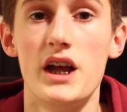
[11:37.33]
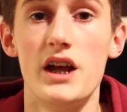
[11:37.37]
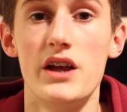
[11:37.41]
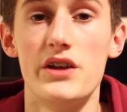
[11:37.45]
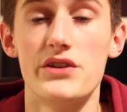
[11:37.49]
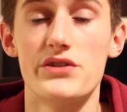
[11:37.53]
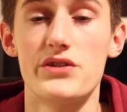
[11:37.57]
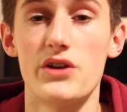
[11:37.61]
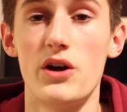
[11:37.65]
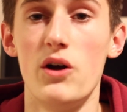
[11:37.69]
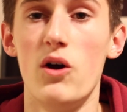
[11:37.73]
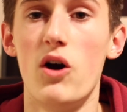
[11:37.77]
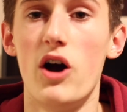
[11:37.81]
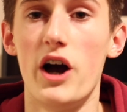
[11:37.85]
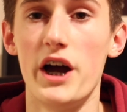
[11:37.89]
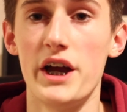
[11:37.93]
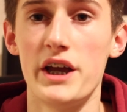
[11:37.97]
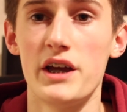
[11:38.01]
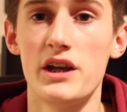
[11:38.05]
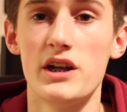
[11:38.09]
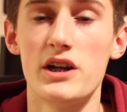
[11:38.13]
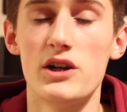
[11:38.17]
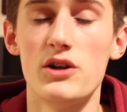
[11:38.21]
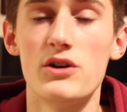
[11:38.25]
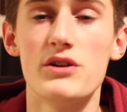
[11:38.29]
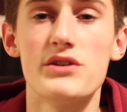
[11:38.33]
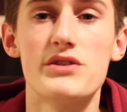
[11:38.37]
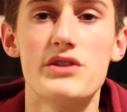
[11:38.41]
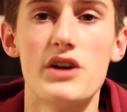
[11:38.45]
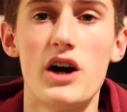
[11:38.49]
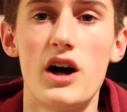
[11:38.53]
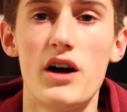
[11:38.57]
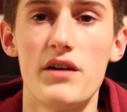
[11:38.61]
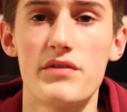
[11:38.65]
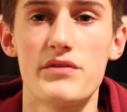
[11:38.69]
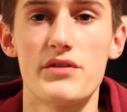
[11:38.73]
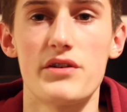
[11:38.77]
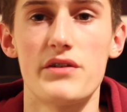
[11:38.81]
So I looked at
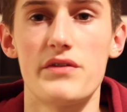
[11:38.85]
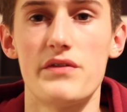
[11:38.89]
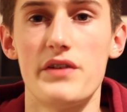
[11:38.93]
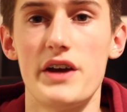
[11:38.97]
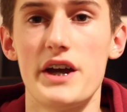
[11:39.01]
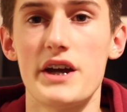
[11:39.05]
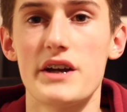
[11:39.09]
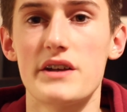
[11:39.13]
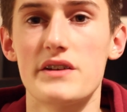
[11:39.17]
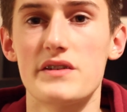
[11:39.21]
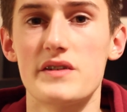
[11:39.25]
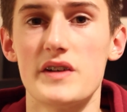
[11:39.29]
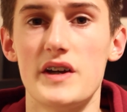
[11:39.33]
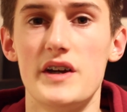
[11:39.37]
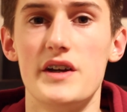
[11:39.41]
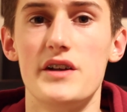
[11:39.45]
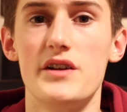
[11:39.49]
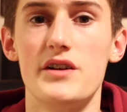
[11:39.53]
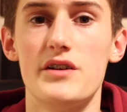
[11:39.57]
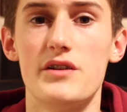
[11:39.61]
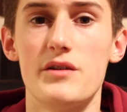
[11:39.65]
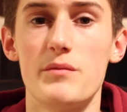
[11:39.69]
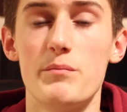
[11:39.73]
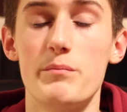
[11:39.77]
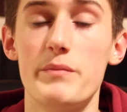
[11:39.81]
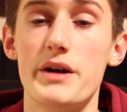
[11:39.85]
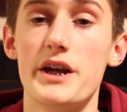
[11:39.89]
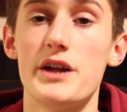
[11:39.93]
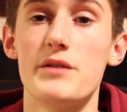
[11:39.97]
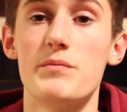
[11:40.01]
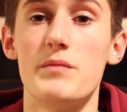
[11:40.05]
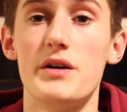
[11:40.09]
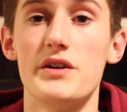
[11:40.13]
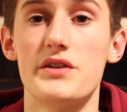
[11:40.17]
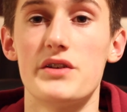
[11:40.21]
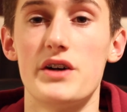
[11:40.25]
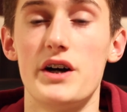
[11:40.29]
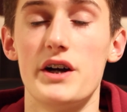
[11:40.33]
After Effects and made
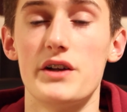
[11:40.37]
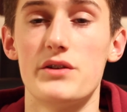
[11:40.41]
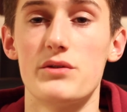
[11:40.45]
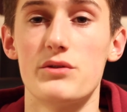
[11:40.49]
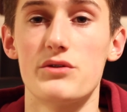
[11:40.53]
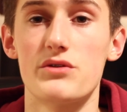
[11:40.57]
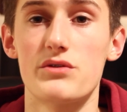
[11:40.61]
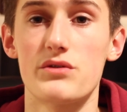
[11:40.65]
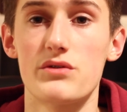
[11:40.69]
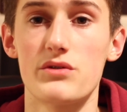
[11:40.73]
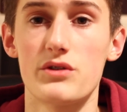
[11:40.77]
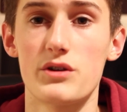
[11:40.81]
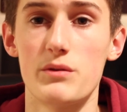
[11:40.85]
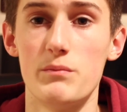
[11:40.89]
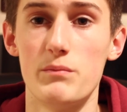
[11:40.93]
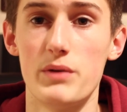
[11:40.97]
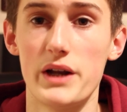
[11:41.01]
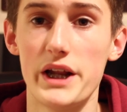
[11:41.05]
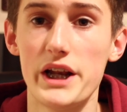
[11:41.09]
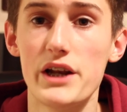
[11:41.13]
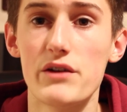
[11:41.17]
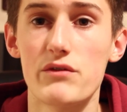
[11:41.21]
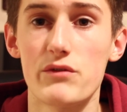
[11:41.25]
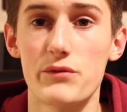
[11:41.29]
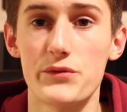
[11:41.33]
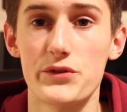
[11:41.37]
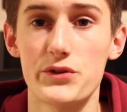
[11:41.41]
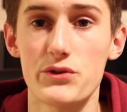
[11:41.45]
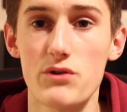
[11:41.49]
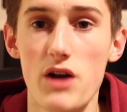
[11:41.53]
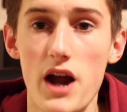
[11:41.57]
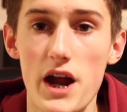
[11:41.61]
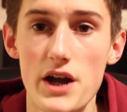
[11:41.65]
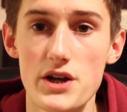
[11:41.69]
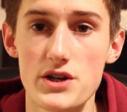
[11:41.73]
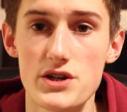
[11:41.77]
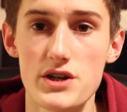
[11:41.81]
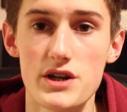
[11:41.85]
my titles completely from
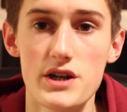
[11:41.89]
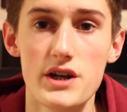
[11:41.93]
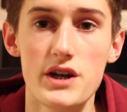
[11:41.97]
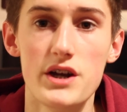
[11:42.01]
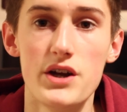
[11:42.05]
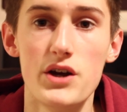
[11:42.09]
scratch,